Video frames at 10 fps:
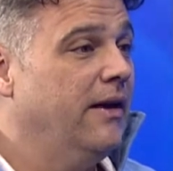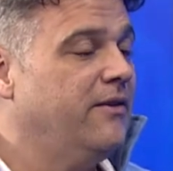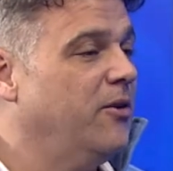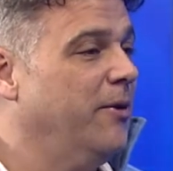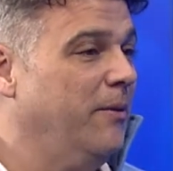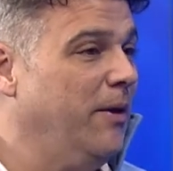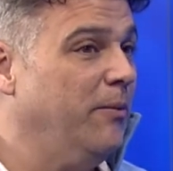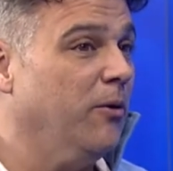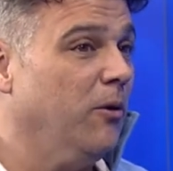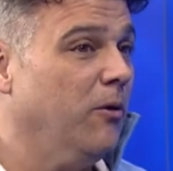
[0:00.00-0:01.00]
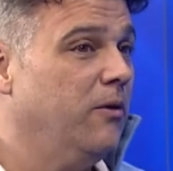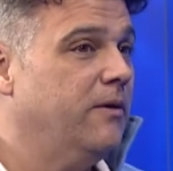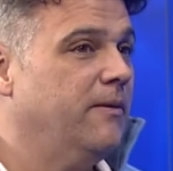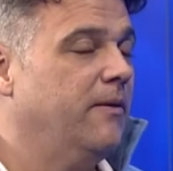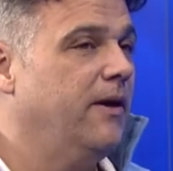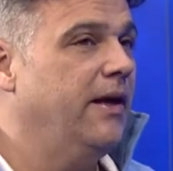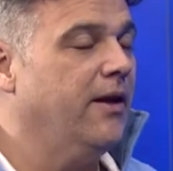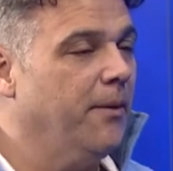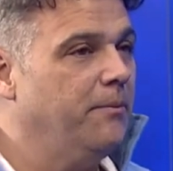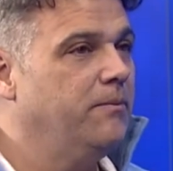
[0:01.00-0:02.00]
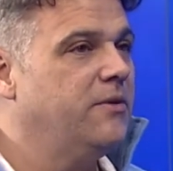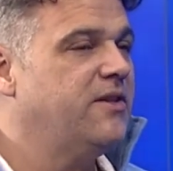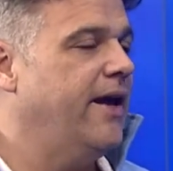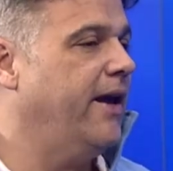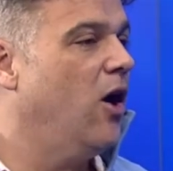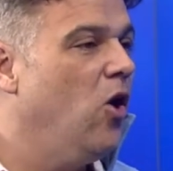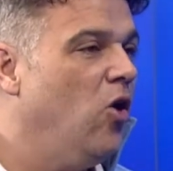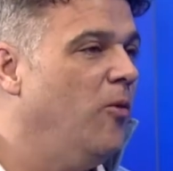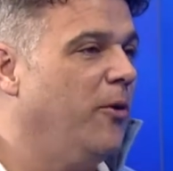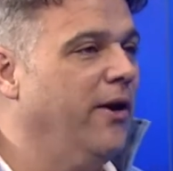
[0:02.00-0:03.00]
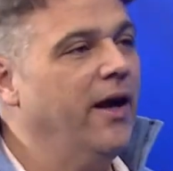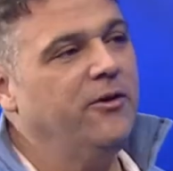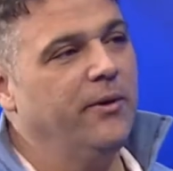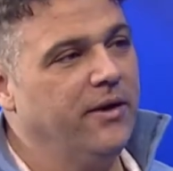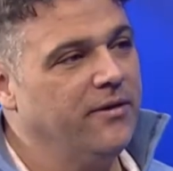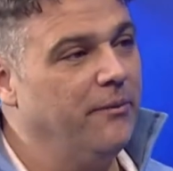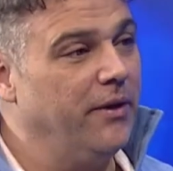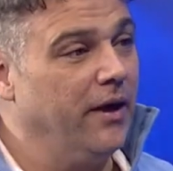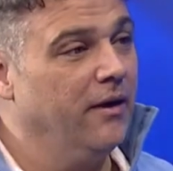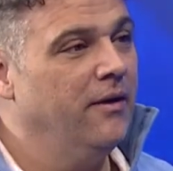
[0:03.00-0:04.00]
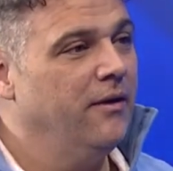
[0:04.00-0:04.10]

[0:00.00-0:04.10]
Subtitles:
So many people end up staying home or not doing something